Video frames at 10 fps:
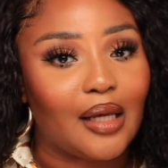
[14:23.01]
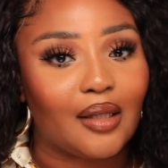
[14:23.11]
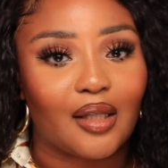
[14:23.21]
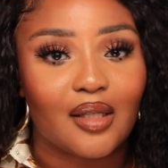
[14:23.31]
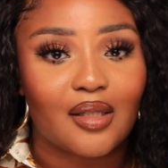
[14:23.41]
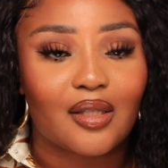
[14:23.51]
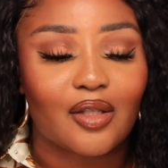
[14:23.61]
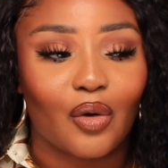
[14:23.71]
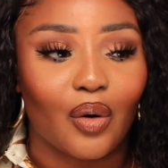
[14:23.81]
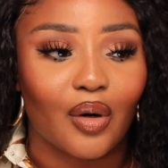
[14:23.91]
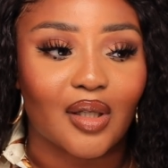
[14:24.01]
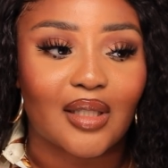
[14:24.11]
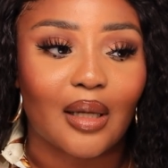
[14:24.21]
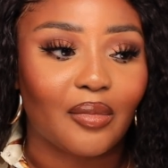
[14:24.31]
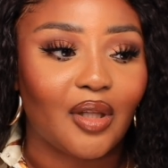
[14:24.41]
like this or
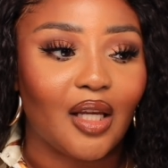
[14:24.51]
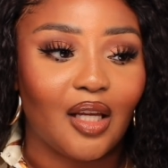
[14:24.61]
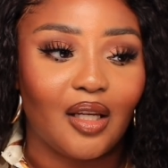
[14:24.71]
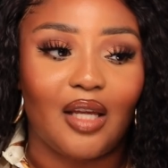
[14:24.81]
something